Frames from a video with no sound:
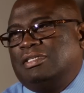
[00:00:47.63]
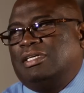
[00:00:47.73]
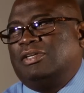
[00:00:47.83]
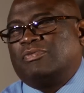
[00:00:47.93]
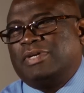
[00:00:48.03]

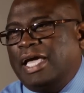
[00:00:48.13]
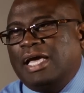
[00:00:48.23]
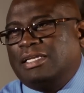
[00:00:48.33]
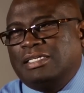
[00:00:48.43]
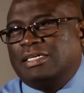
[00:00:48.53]
And the
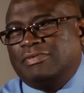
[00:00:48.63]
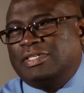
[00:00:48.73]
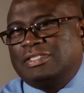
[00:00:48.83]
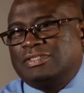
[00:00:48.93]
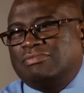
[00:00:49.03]
reality of it
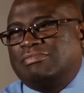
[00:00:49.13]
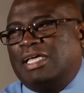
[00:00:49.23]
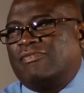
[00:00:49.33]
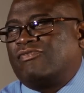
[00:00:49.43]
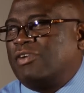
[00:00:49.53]
is
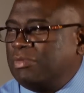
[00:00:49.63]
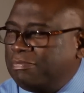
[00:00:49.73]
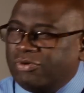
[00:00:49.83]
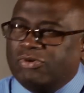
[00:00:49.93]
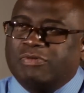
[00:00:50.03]
that from the
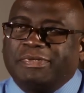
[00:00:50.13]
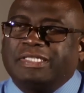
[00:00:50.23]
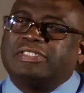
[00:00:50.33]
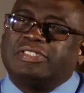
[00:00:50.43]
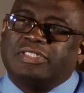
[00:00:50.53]

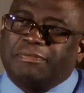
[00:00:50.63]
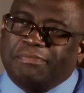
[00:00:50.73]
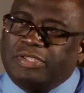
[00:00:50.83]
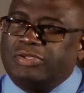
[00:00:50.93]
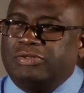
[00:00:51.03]
pulpit to the
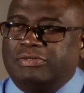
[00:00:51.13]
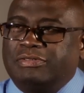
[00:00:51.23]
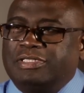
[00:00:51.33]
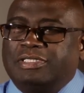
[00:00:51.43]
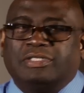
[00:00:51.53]
pew,
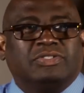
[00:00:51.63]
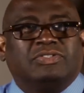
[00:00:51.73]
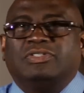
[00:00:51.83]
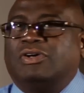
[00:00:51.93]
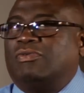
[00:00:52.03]

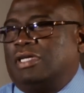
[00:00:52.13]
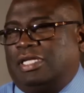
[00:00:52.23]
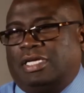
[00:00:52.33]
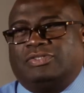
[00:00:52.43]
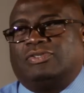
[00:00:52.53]
no one
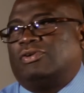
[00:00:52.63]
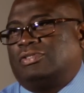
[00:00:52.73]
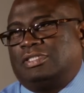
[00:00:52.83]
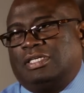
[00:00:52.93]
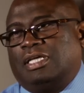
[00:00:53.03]
has it
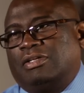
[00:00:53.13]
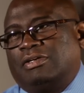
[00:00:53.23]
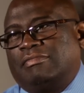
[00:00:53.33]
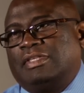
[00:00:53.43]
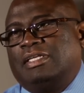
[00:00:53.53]
all
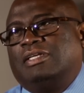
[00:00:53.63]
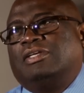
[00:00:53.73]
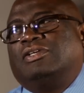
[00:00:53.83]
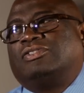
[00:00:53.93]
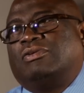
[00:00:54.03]
together.
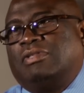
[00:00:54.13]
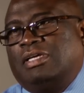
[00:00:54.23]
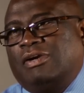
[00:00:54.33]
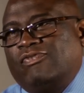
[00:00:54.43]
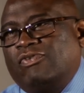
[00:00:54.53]
So,
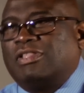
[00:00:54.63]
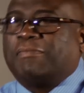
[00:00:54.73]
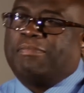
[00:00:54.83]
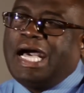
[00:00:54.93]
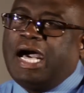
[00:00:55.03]
therefore,
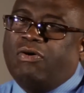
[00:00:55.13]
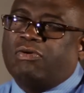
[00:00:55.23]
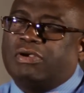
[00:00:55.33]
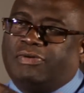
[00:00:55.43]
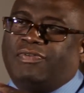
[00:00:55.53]
the
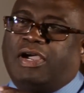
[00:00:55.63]
power of